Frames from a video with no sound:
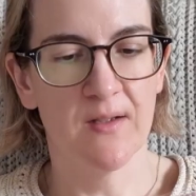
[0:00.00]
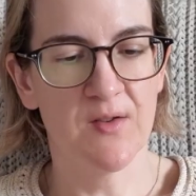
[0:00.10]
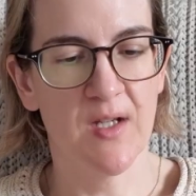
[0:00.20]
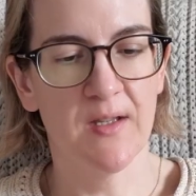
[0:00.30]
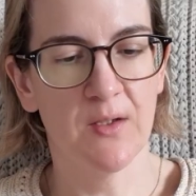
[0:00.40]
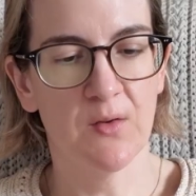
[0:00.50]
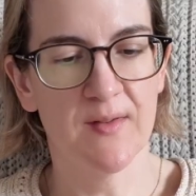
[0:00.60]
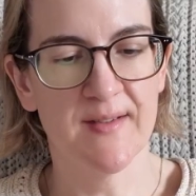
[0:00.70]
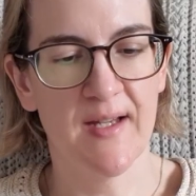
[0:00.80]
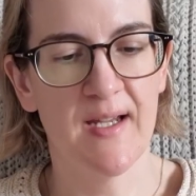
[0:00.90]
There's nothing to
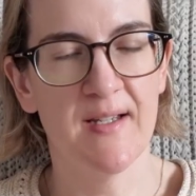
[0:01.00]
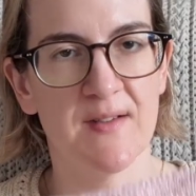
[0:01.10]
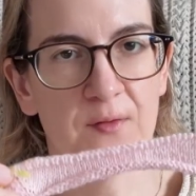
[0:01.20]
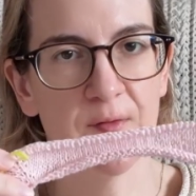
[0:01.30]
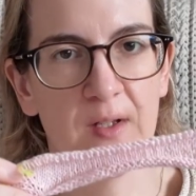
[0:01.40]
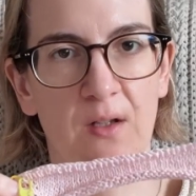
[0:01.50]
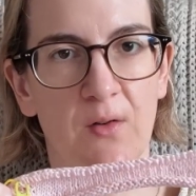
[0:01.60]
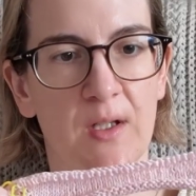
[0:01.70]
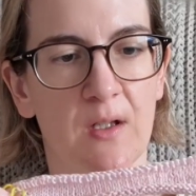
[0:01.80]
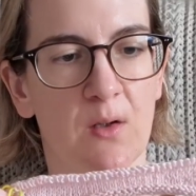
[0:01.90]
say. It's a
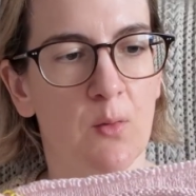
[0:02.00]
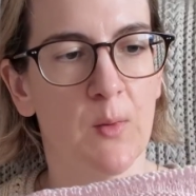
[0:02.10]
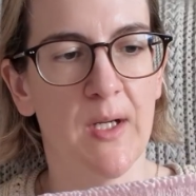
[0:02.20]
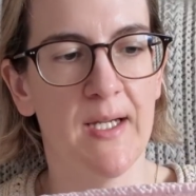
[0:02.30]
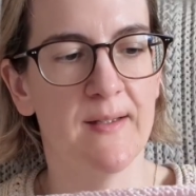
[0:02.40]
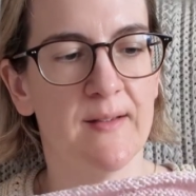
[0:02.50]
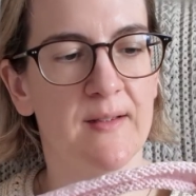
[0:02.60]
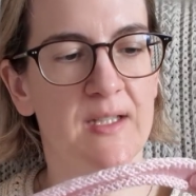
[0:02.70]
fingering weight